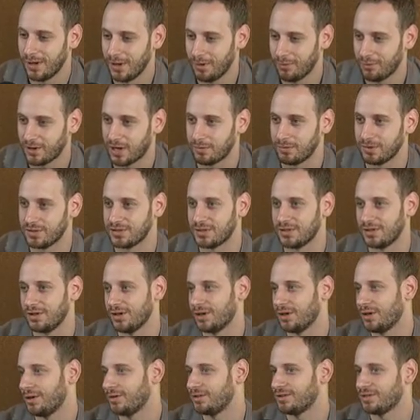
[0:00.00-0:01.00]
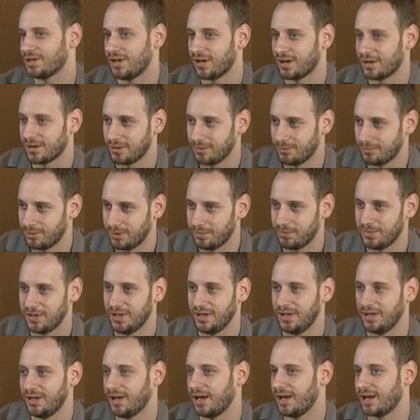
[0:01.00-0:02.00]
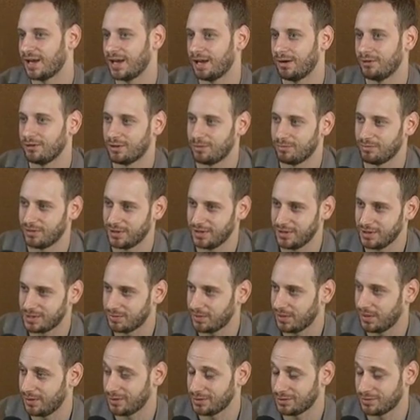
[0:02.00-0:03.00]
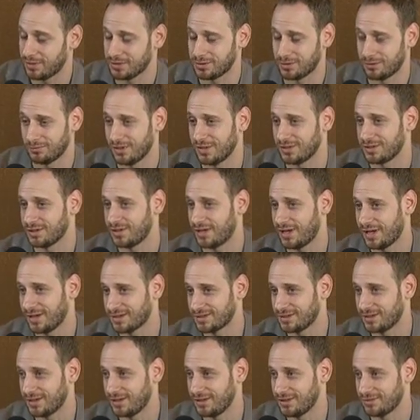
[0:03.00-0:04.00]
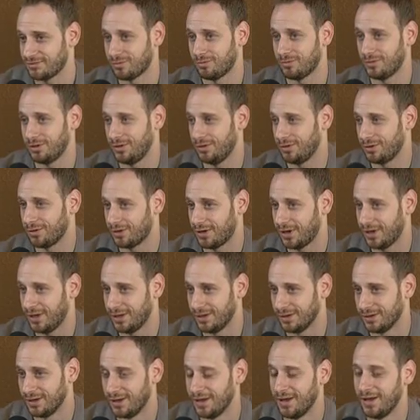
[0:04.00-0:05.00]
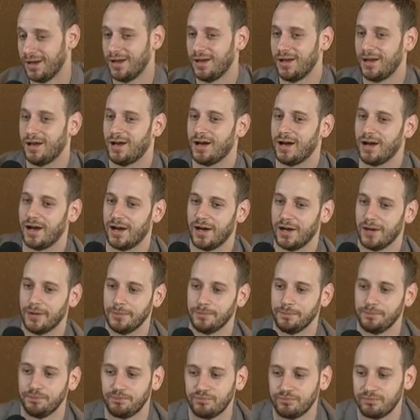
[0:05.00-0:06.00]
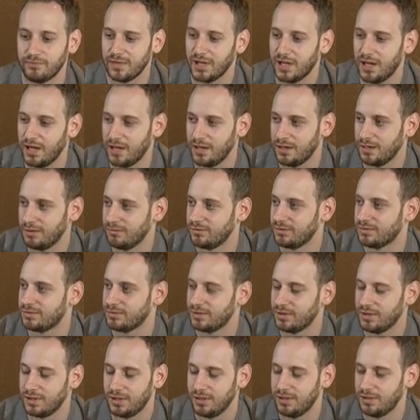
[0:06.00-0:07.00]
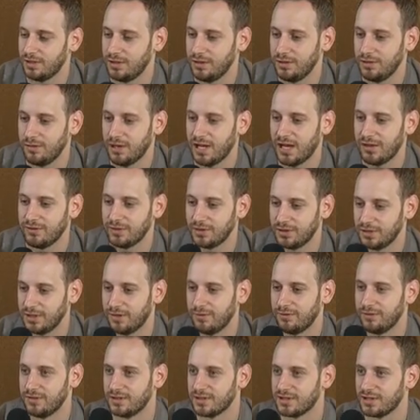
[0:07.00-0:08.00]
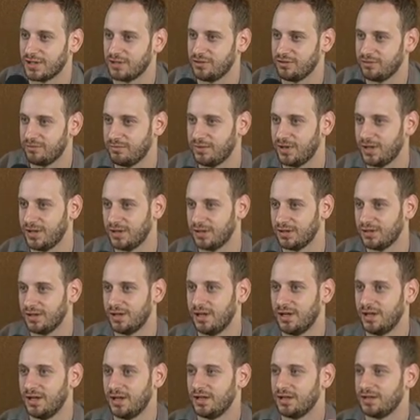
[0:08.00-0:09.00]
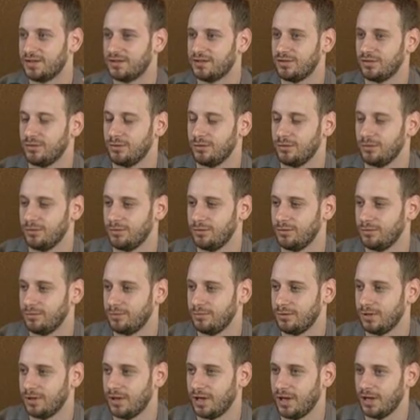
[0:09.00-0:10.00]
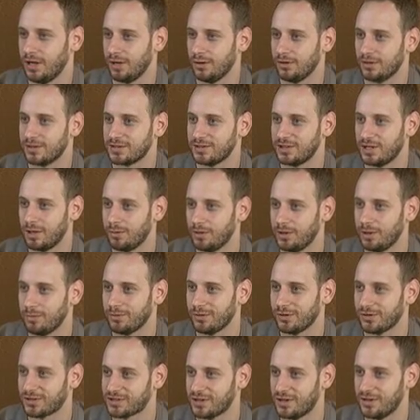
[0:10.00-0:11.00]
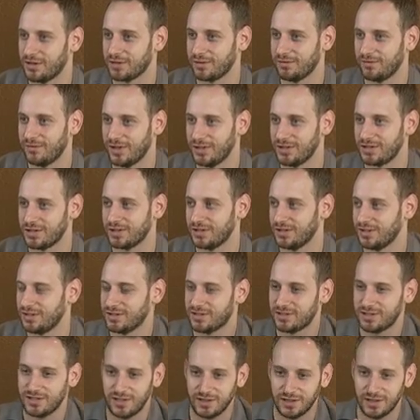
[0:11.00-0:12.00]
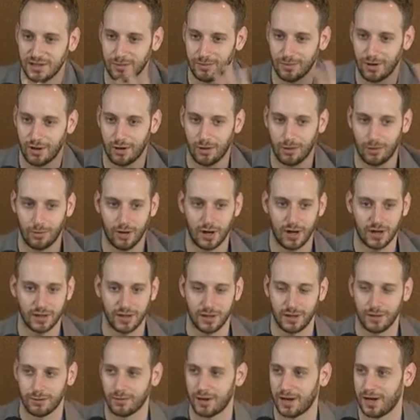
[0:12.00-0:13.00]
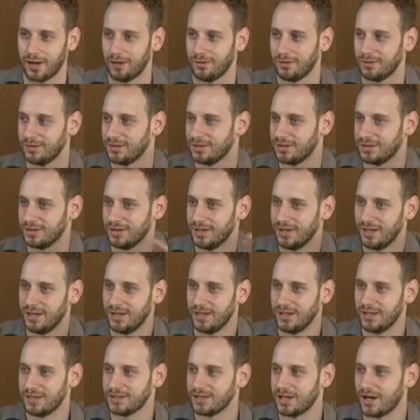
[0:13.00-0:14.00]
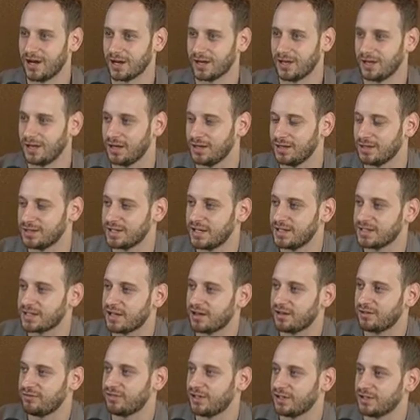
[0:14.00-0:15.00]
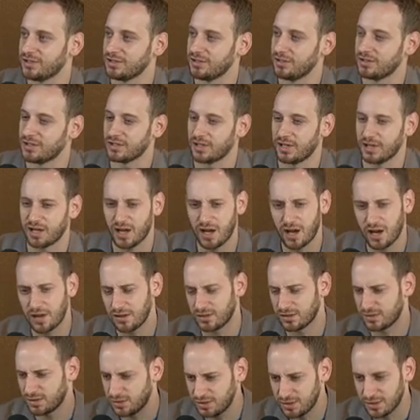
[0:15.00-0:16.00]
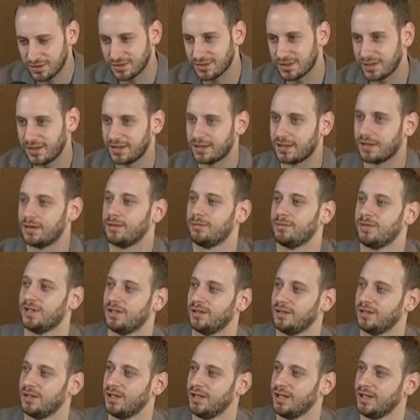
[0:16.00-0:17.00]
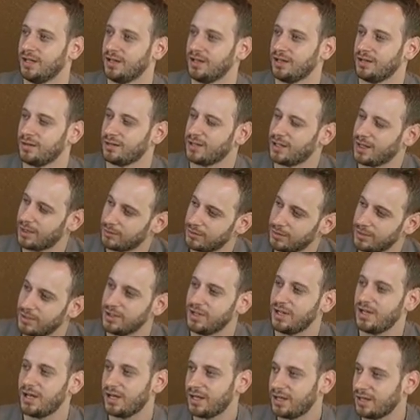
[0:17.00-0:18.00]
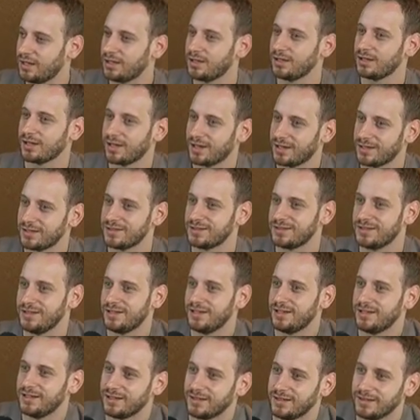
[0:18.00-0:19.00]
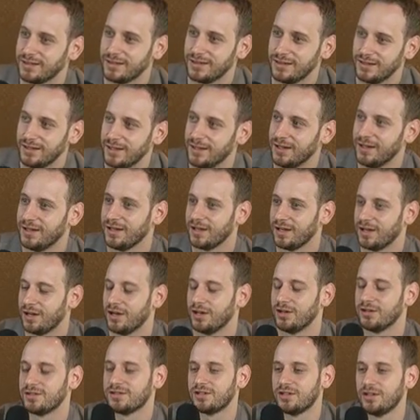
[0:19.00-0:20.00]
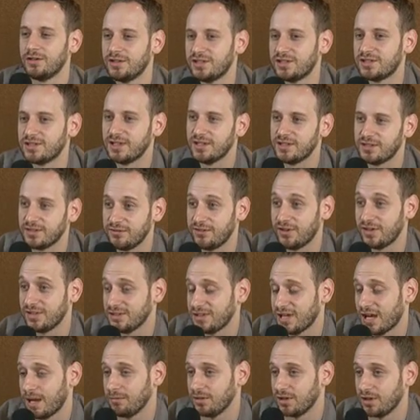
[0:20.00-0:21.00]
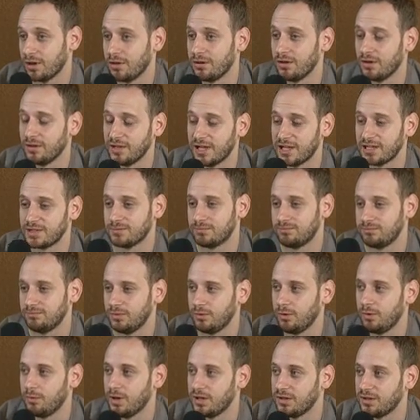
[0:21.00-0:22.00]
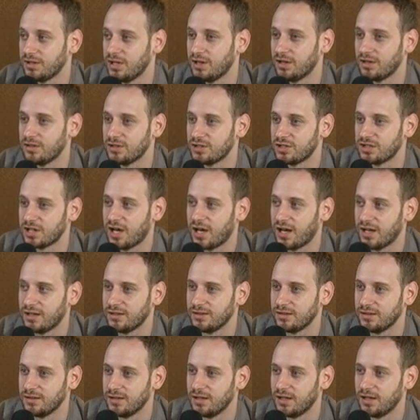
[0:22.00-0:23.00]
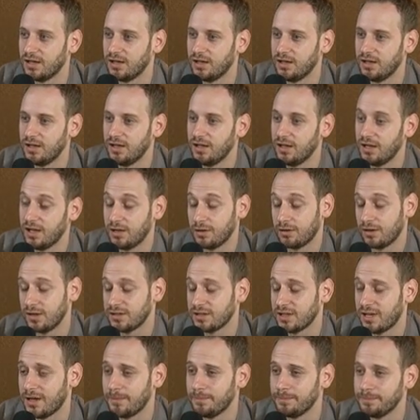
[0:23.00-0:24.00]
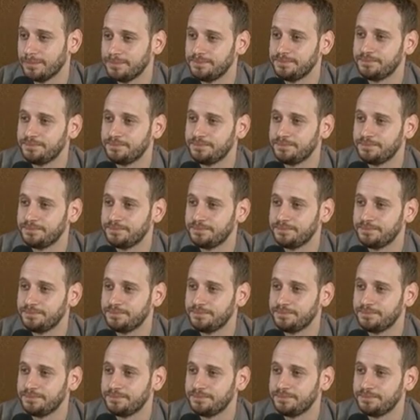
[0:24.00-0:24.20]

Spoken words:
Robert De Niro talking to Whoopi, hanging out with Britney Spears, who has a Russian accent, is from the Ukraine, and it was you haven't lived until you've been to a celebrity impersonator convention and just seen them all walking around and talking. And it's kind of fun too, because you're like, oh, it looks just like him, and that one, yeah, you kind of see it, and so it's a fun time to go there, and we went there and shot and had a great time.